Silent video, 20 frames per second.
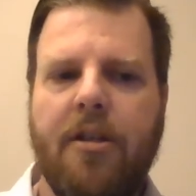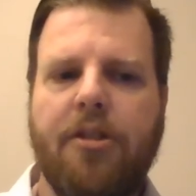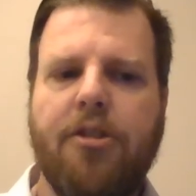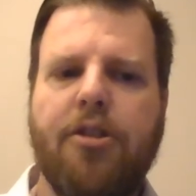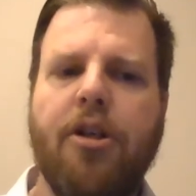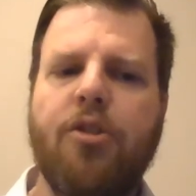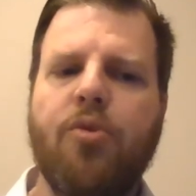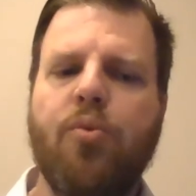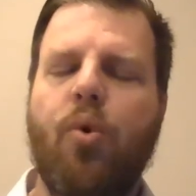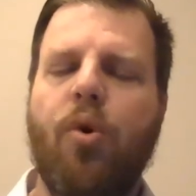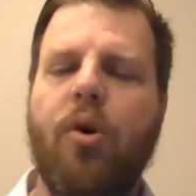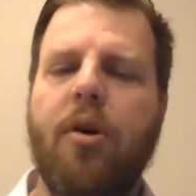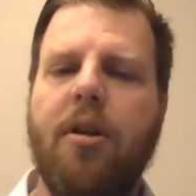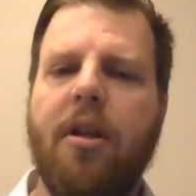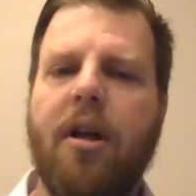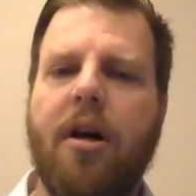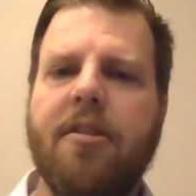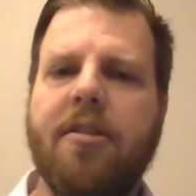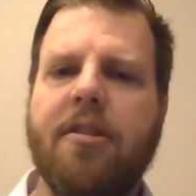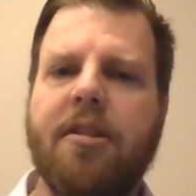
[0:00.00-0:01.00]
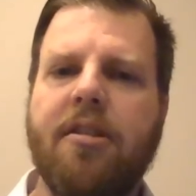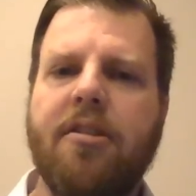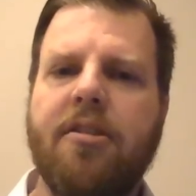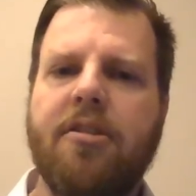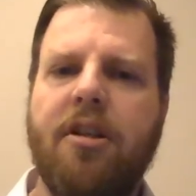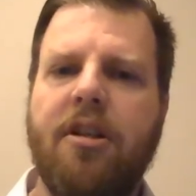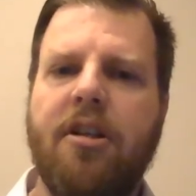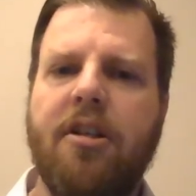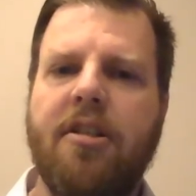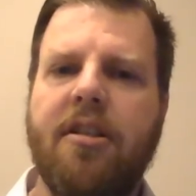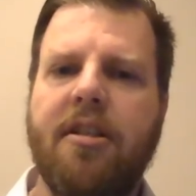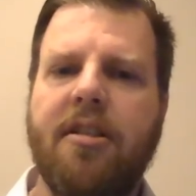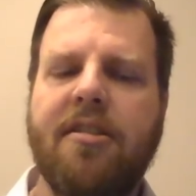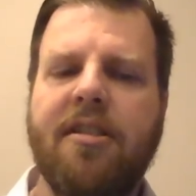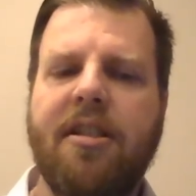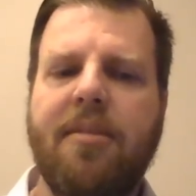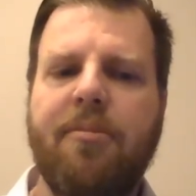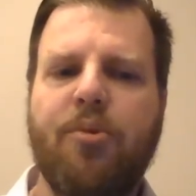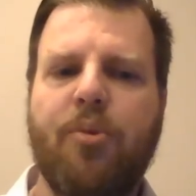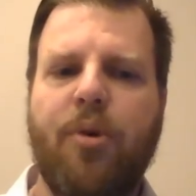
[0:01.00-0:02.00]
Judge Wardlaw's concern
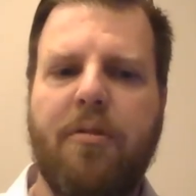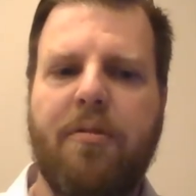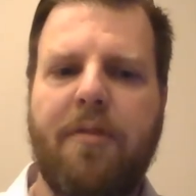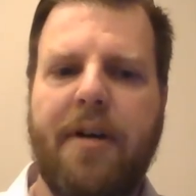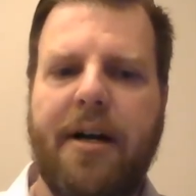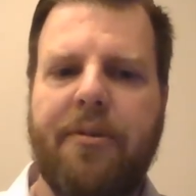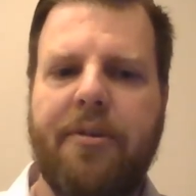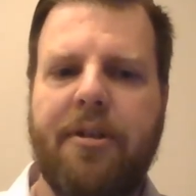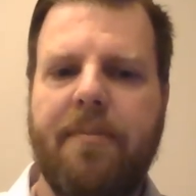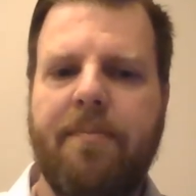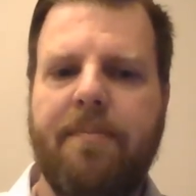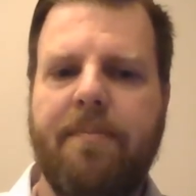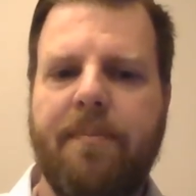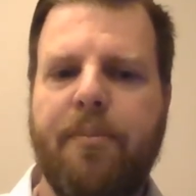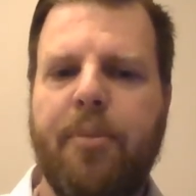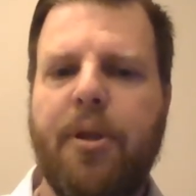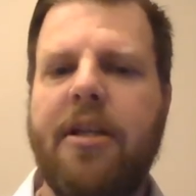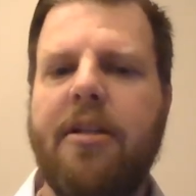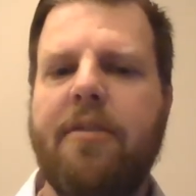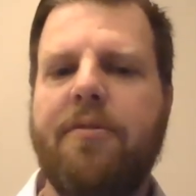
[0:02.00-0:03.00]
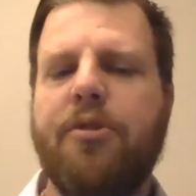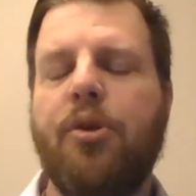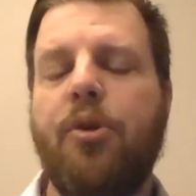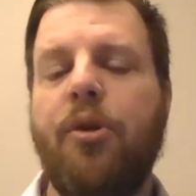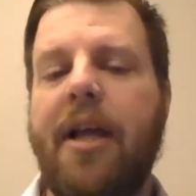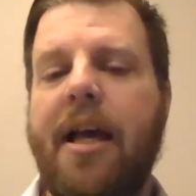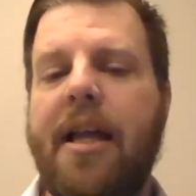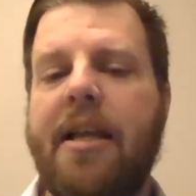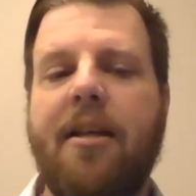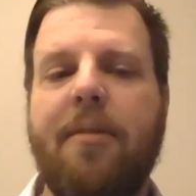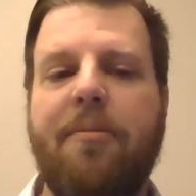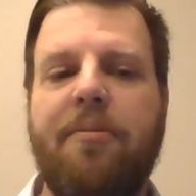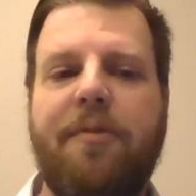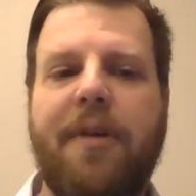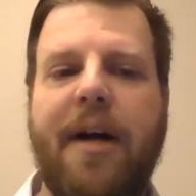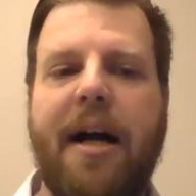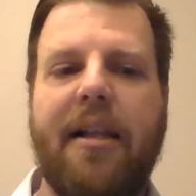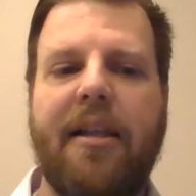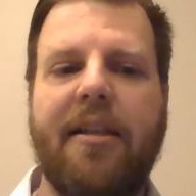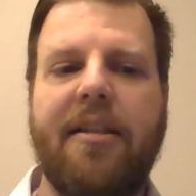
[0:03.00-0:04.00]
seems well-founded. Plaintiffs could end up
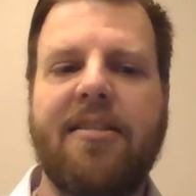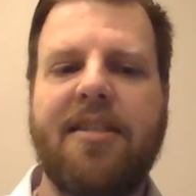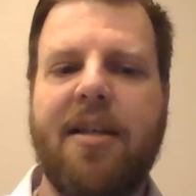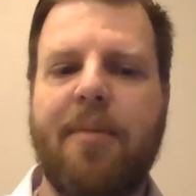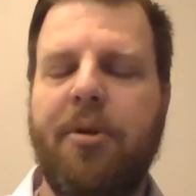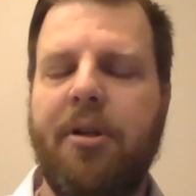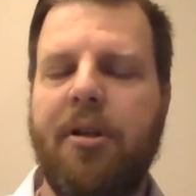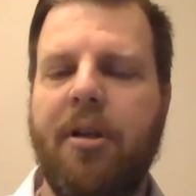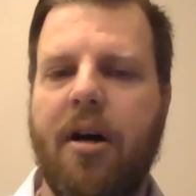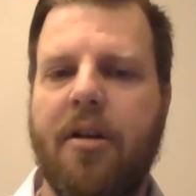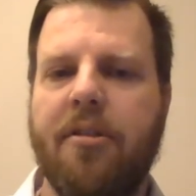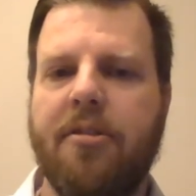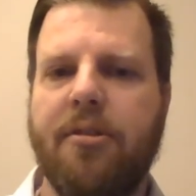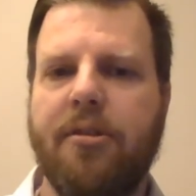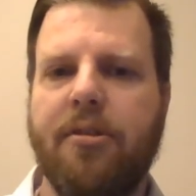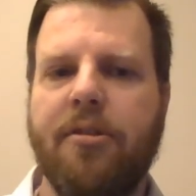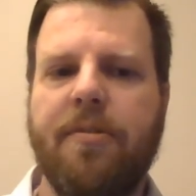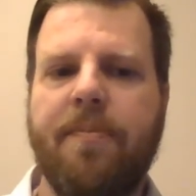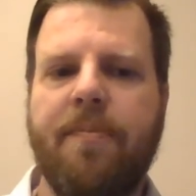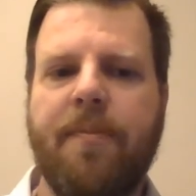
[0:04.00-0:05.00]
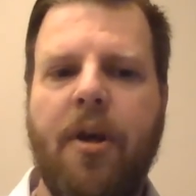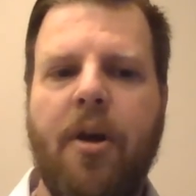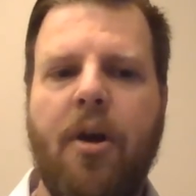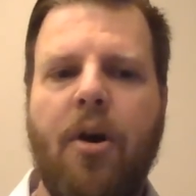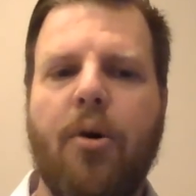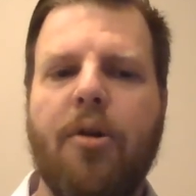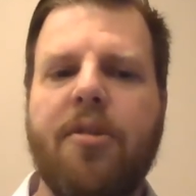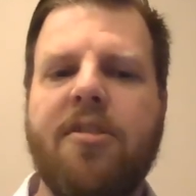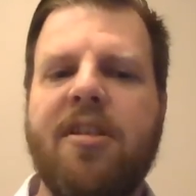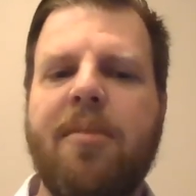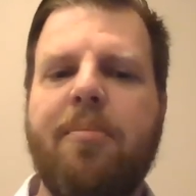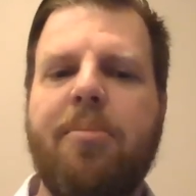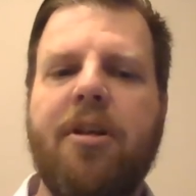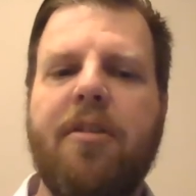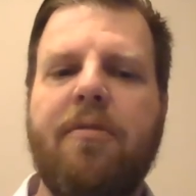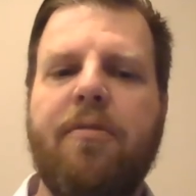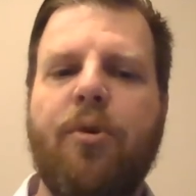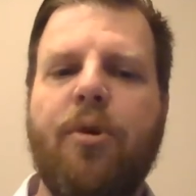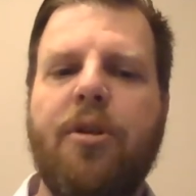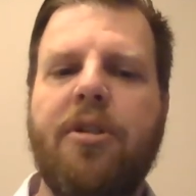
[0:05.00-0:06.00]
filing separate lawsuits or simply
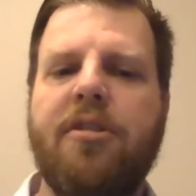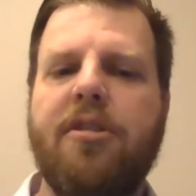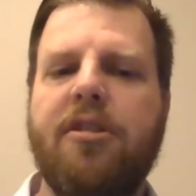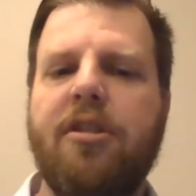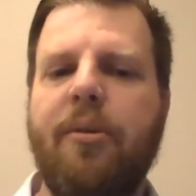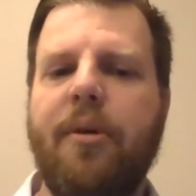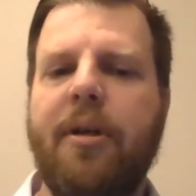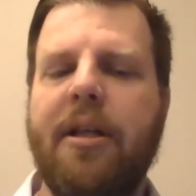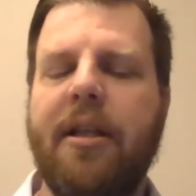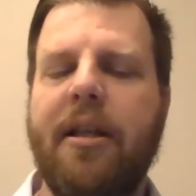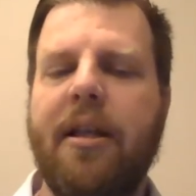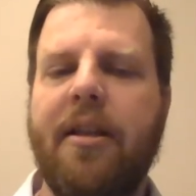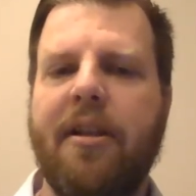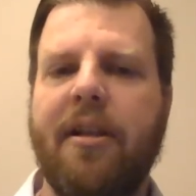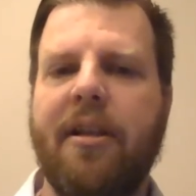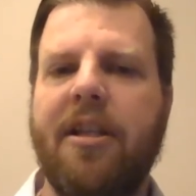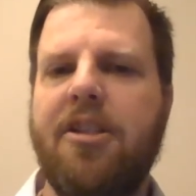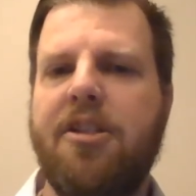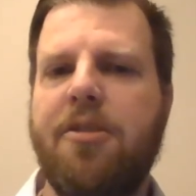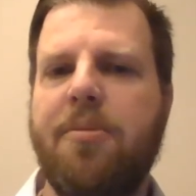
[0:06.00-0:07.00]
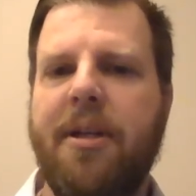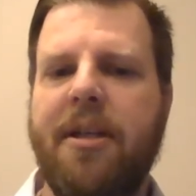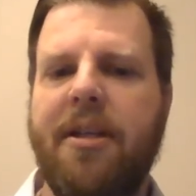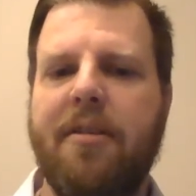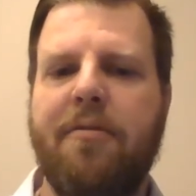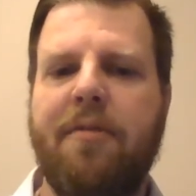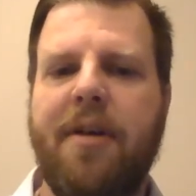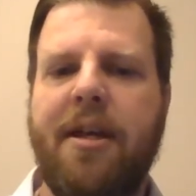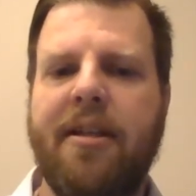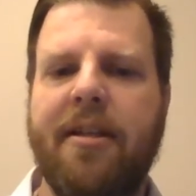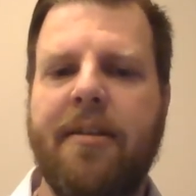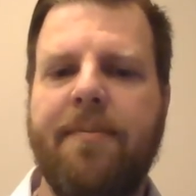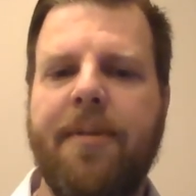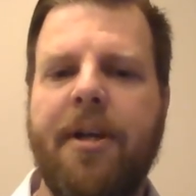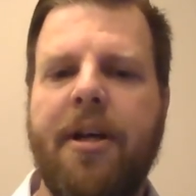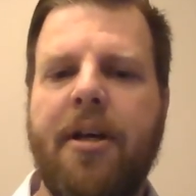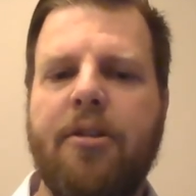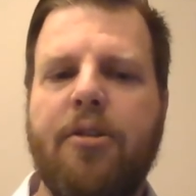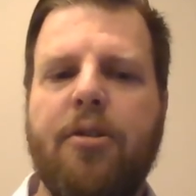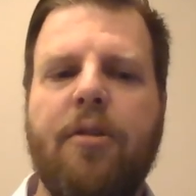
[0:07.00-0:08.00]
avoid suing the linchpin defendant
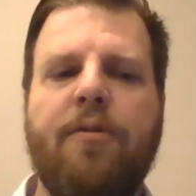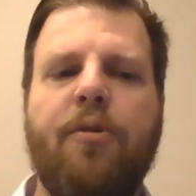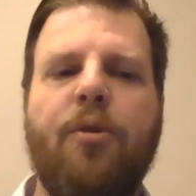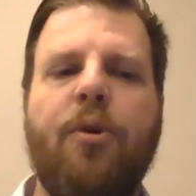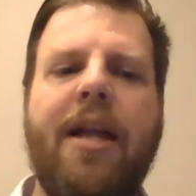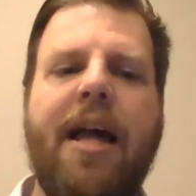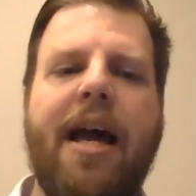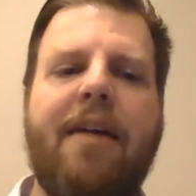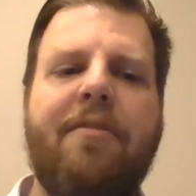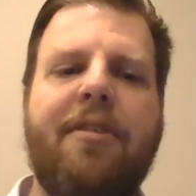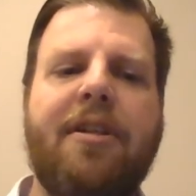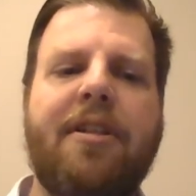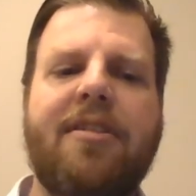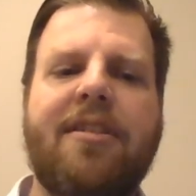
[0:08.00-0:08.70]
to avoid having